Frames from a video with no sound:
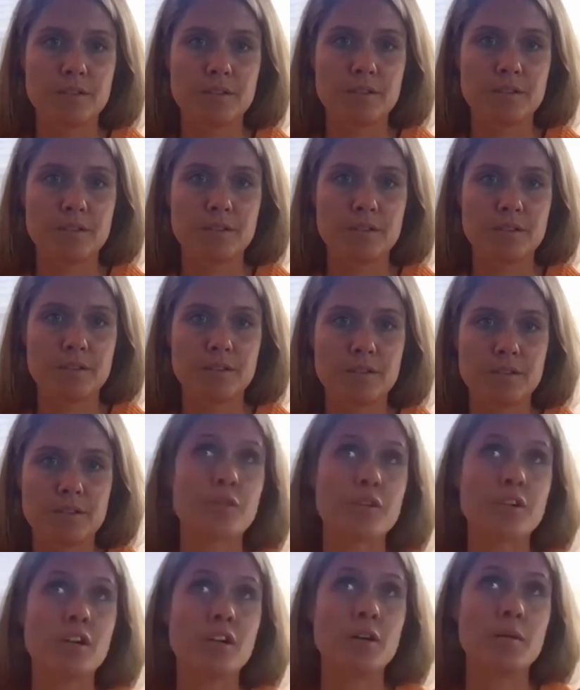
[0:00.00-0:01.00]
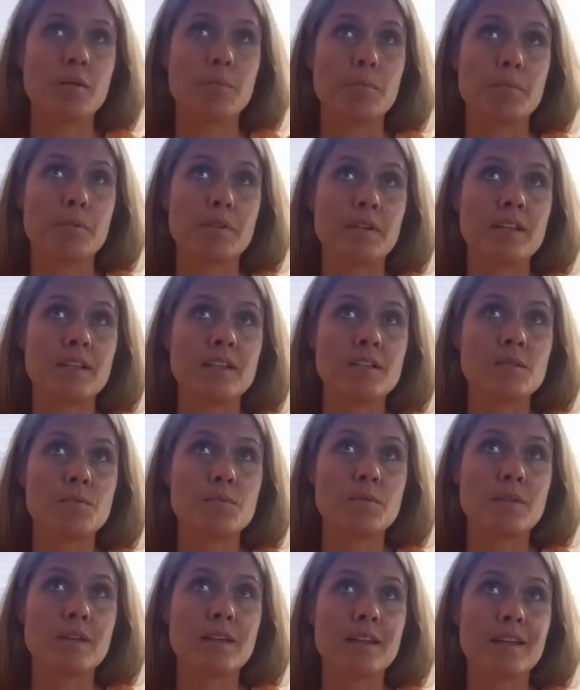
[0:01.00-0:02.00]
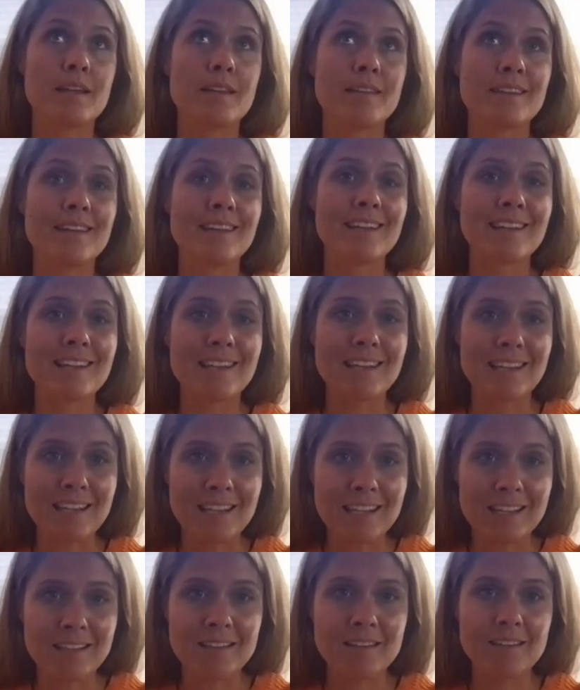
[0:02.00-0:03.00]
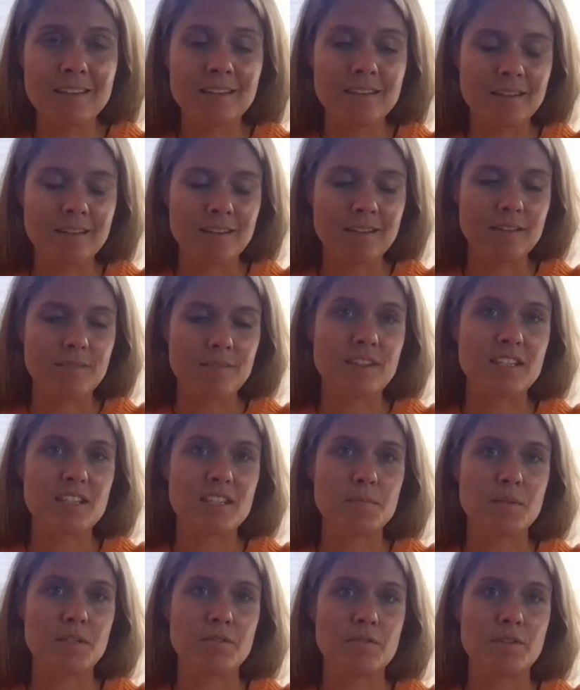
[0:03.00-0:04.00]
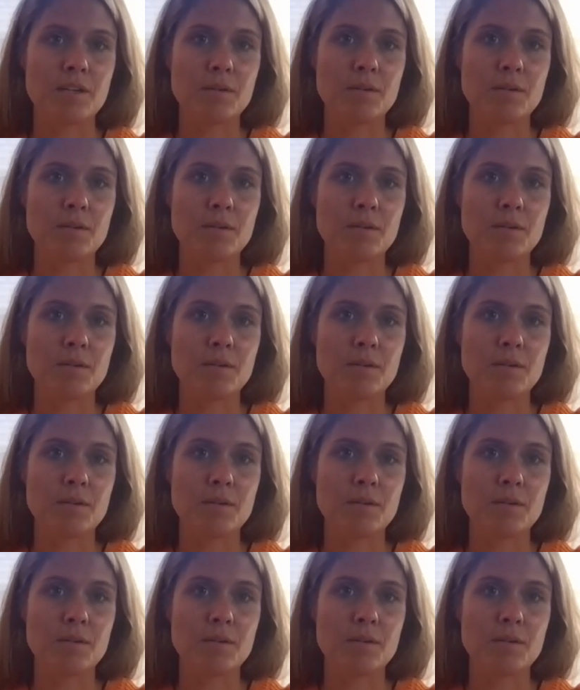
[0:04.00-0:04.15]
and then we also invest in fewer companies. We can take lead in these investments.